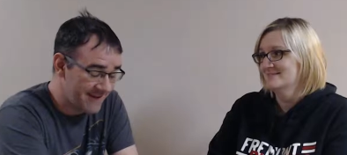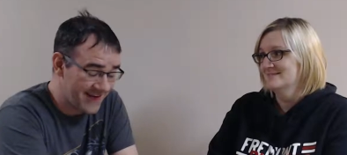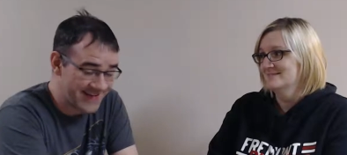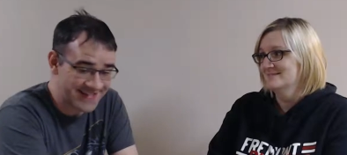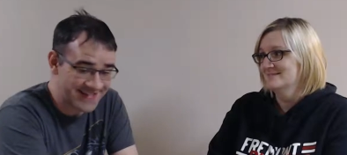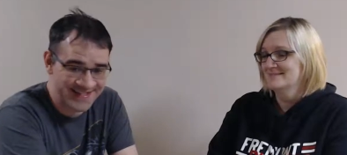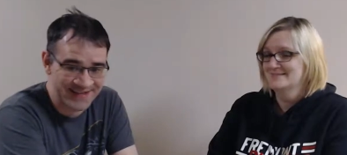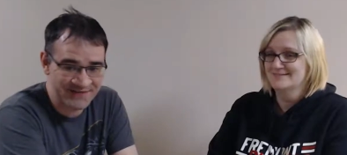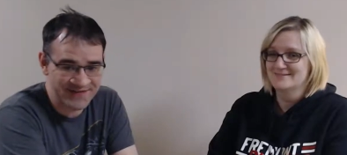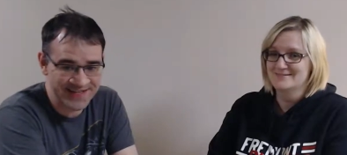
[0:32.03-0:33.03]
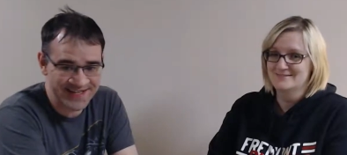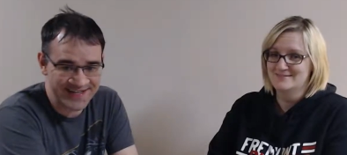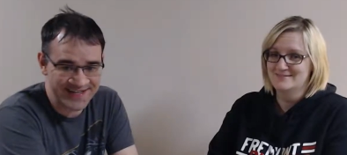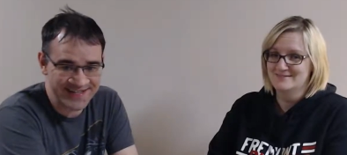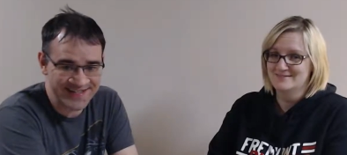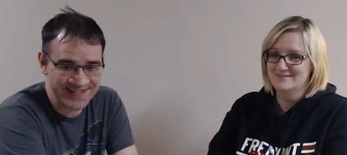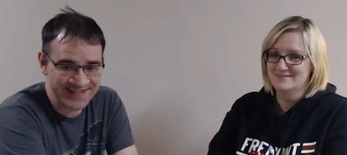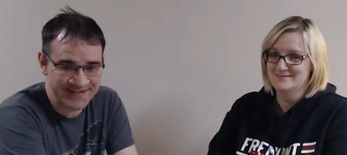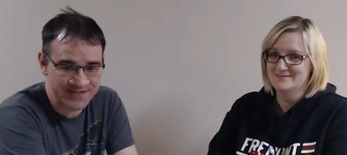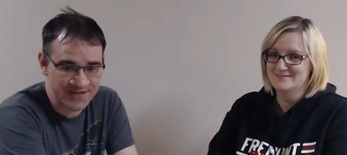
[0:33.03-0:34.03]
Speaker 1: Yes, the lovely dog.
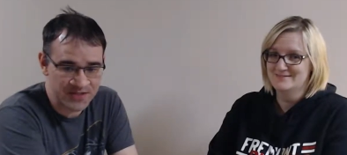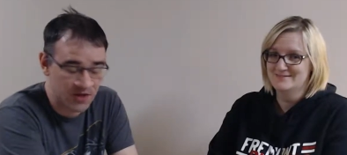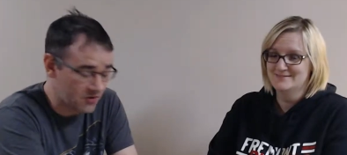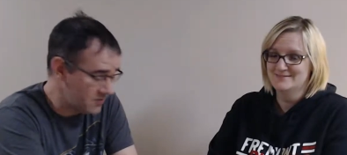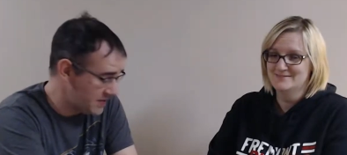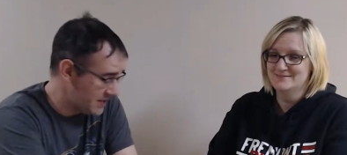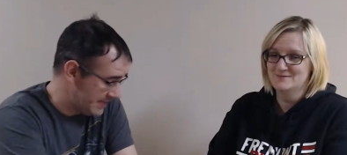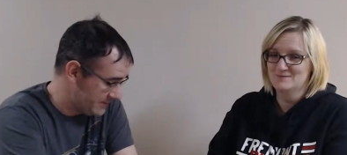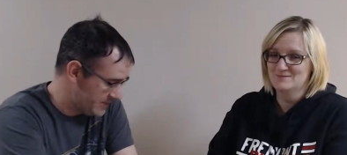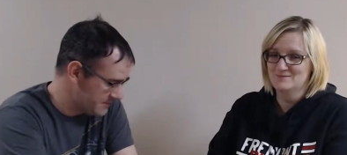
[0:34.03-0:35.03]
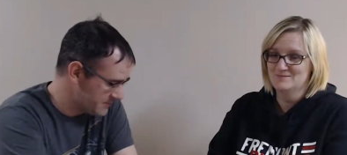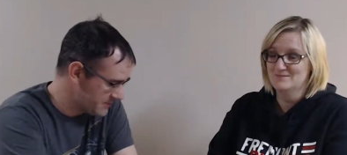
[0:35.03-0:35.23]
So, Amy,